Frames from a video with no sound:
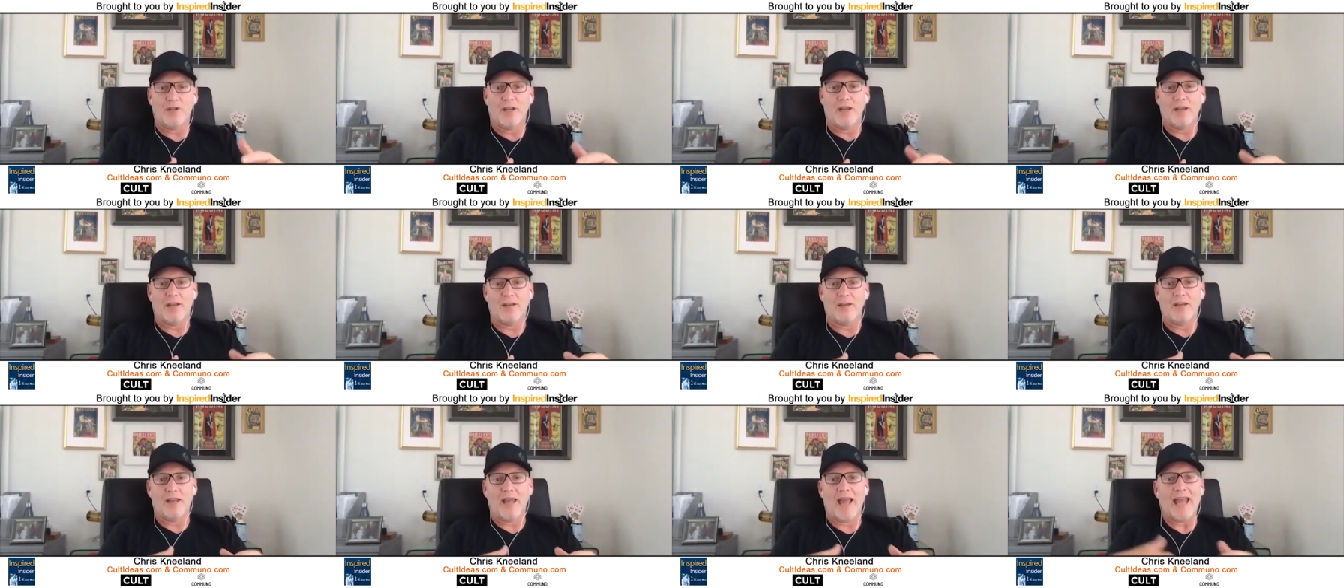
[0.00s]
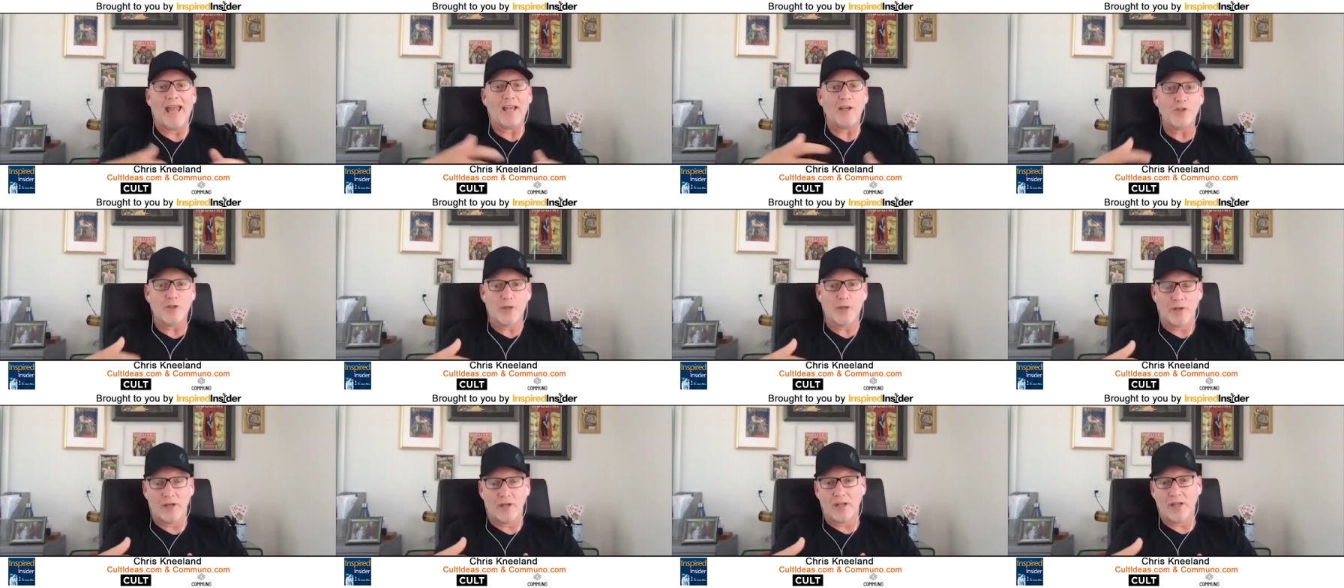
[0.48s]
and
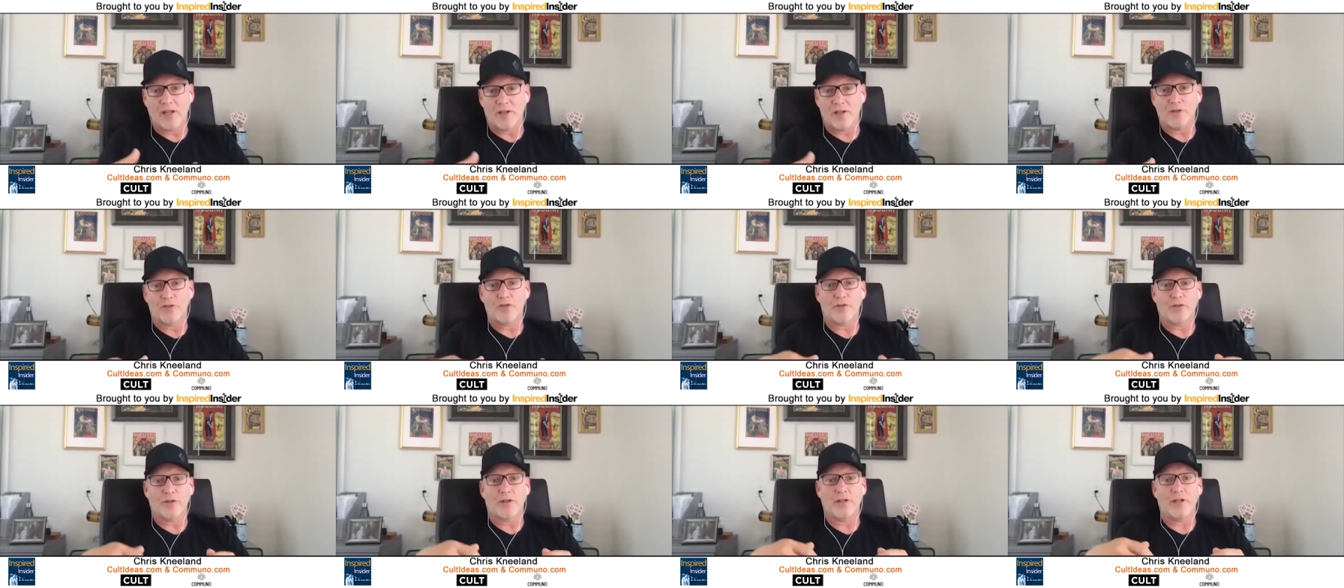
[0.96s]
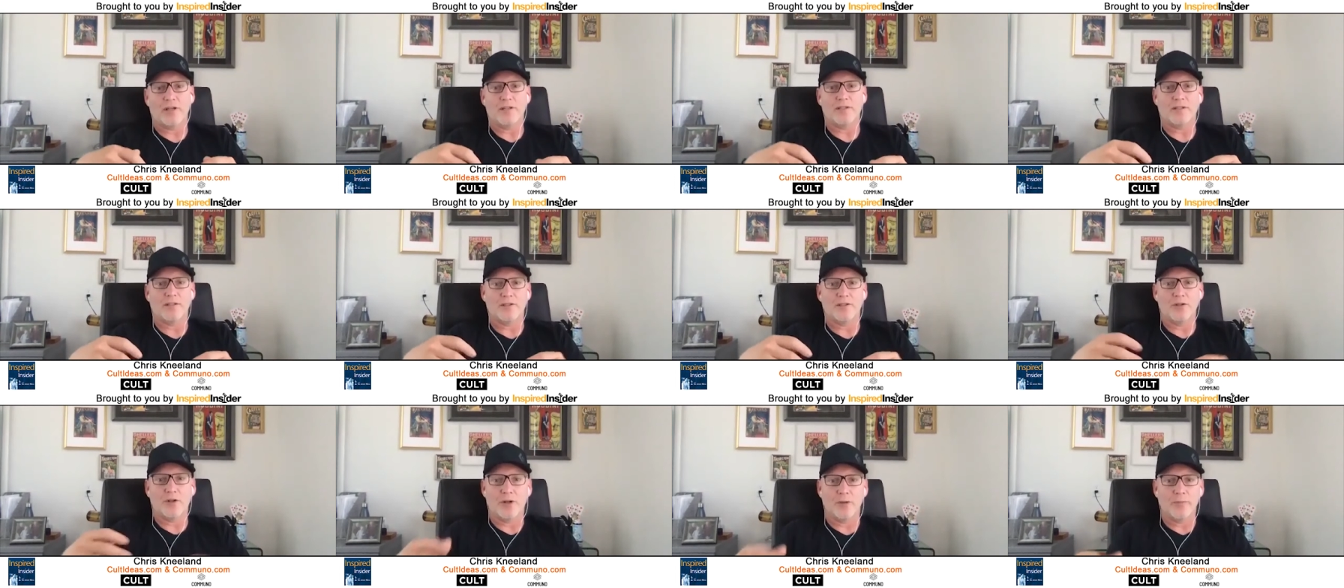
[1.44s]
Asian countries
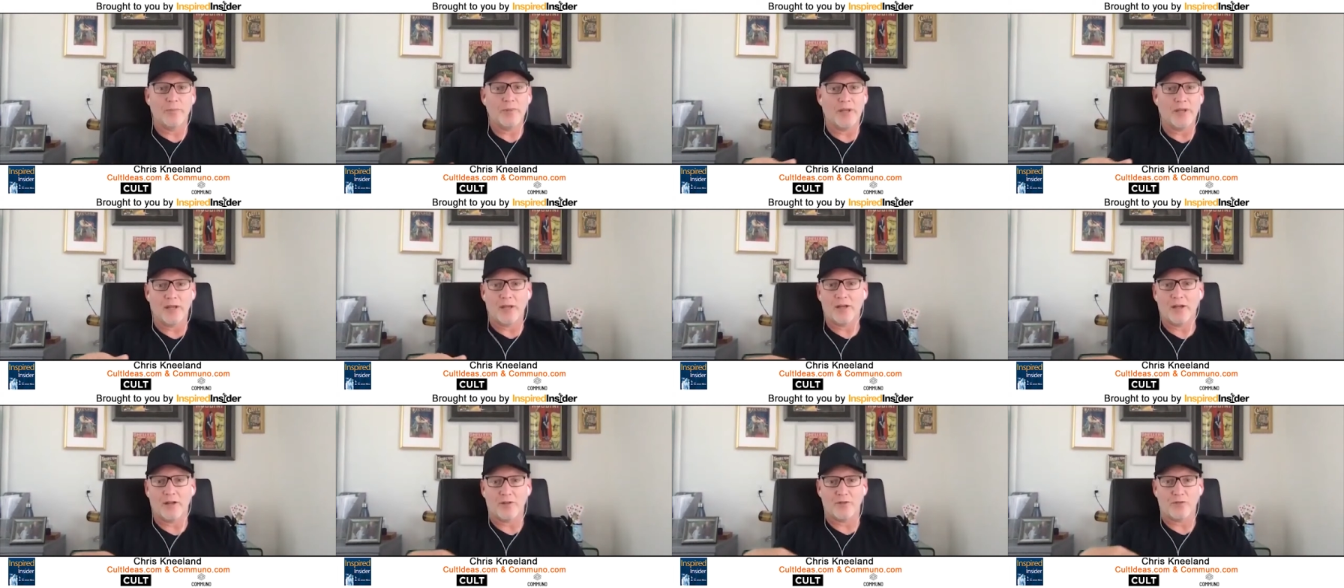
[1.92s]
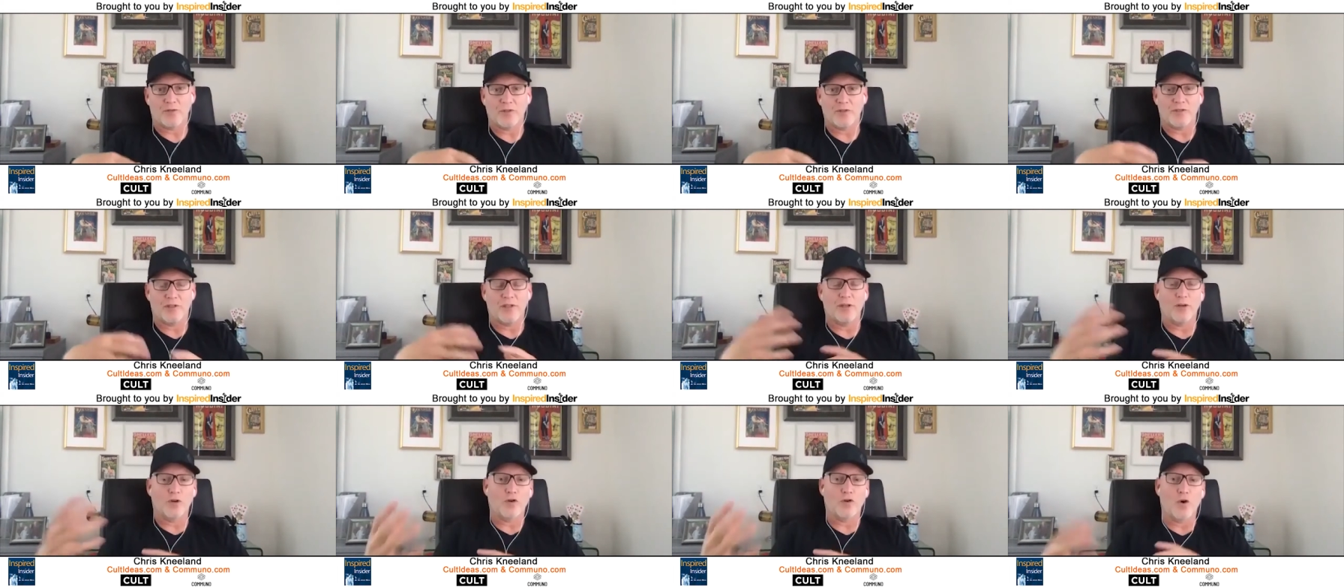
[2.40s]
and European countries
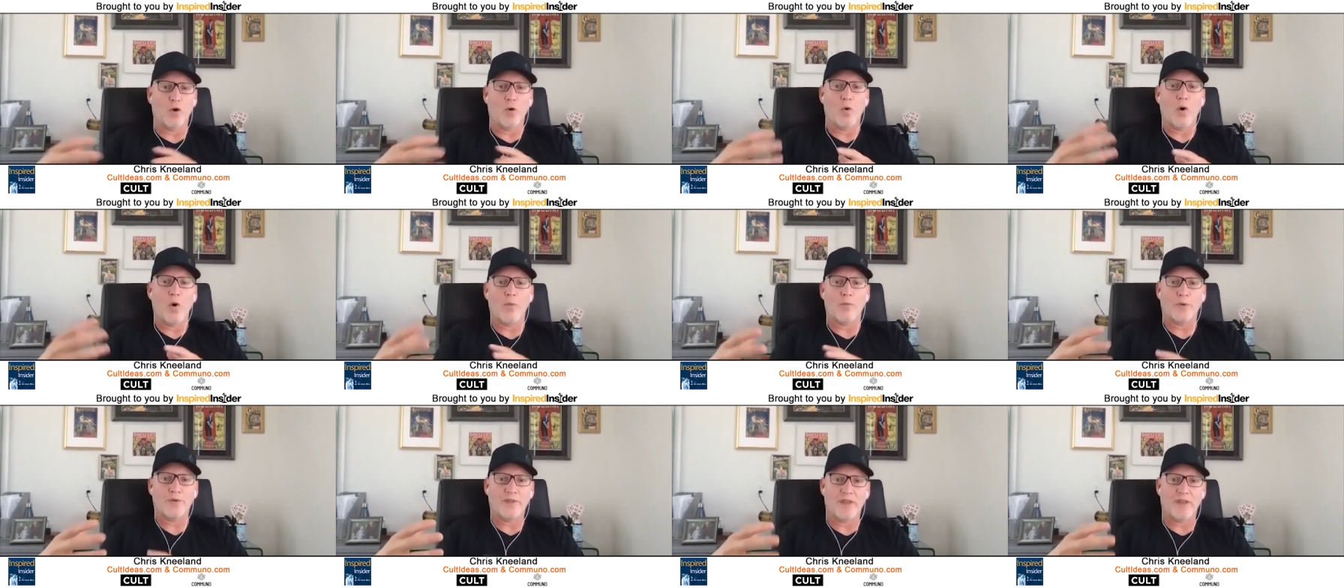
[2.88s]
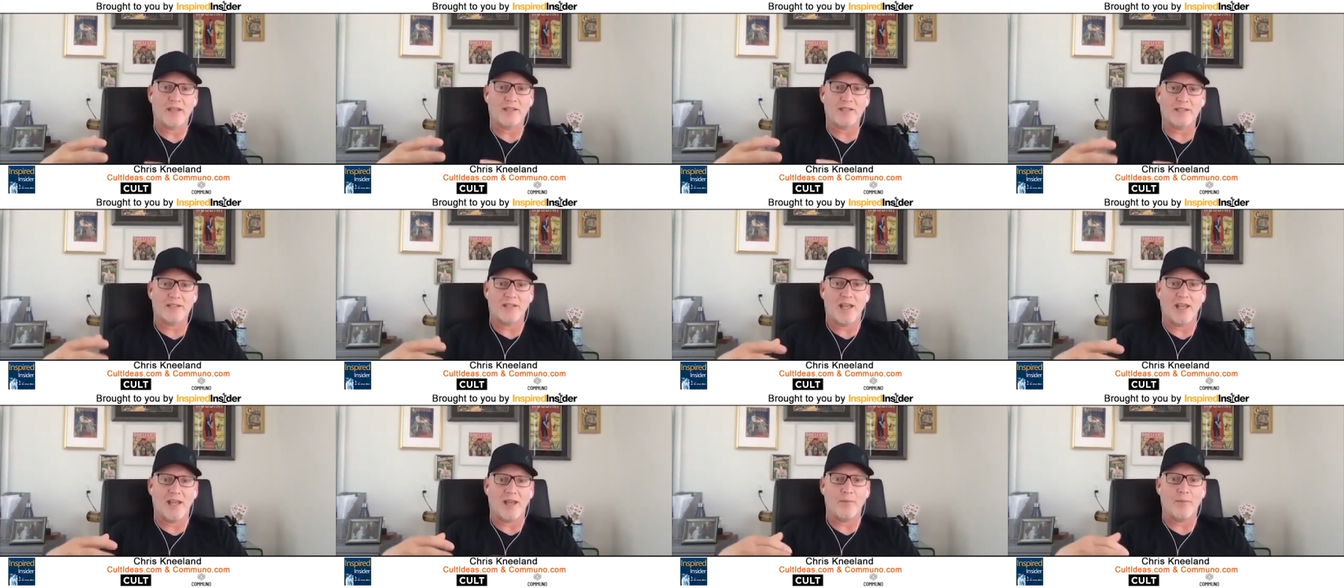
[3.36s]
didn't grow up with that
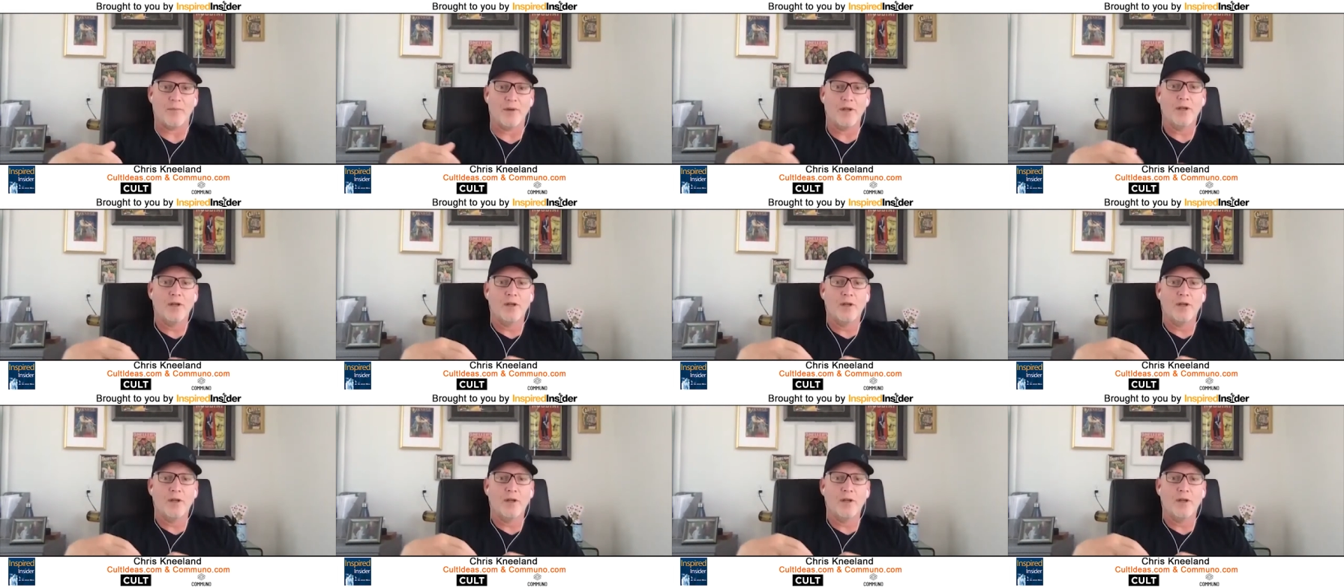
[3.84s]
same